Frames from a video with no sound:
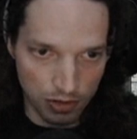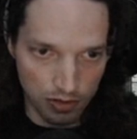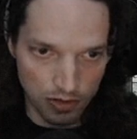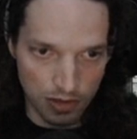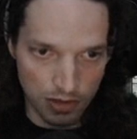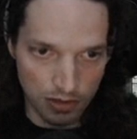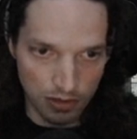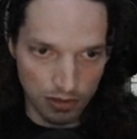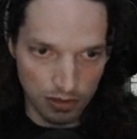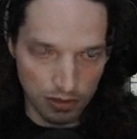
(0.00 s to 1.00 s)
which is
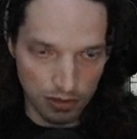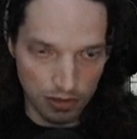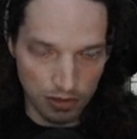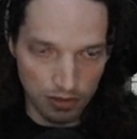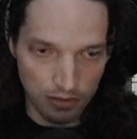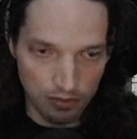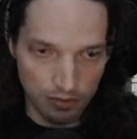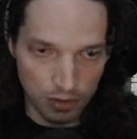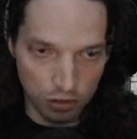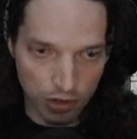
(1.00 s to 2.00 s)
the
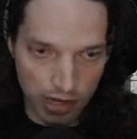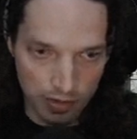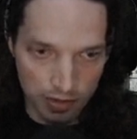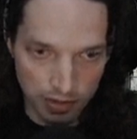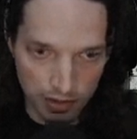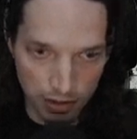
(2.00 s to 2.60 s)
transient